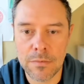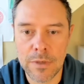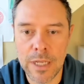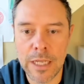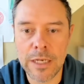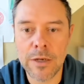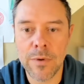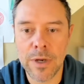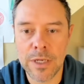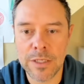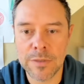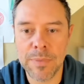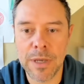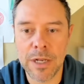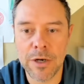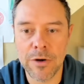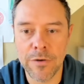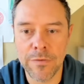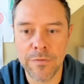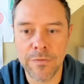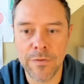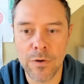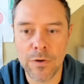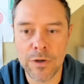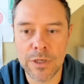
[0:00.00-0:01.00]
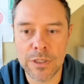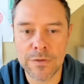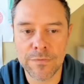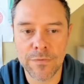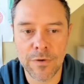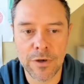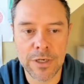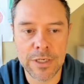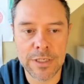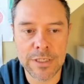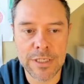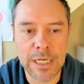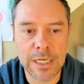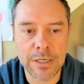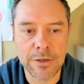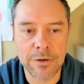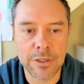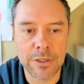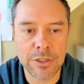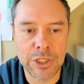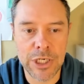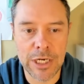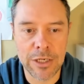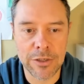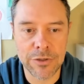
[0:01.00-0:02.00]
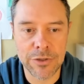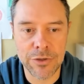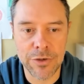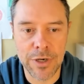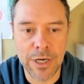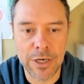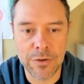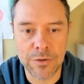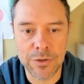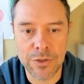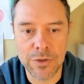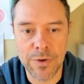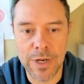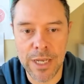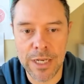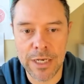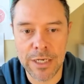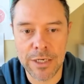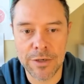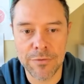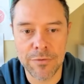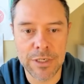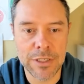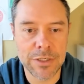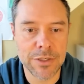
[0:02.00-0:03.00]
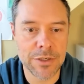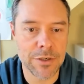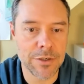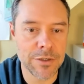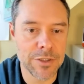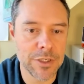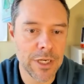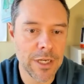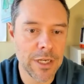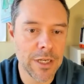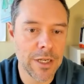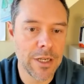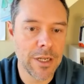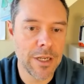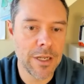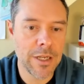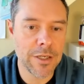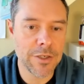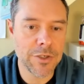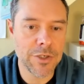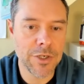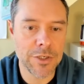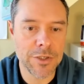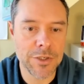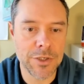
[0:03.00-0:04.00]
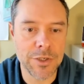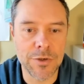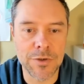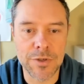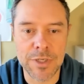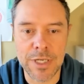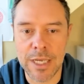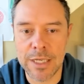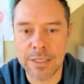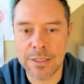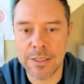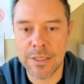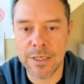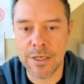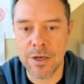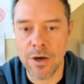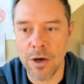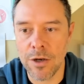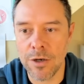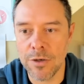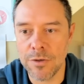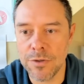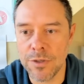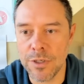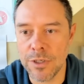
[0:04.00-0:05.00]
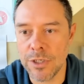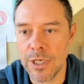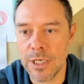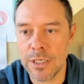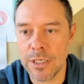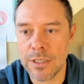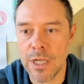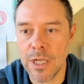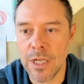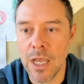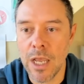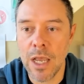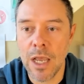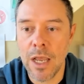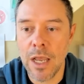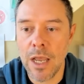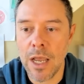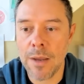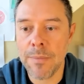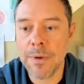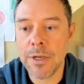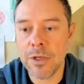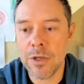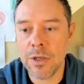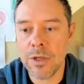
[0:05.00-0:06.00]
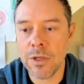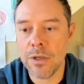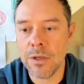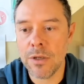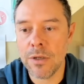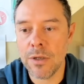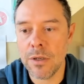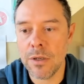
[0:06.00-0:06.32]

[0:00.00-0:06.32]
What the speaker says: Anyways, better to focus. For contender and challenger, I don't do any research and just use SD auto suggest. I mean,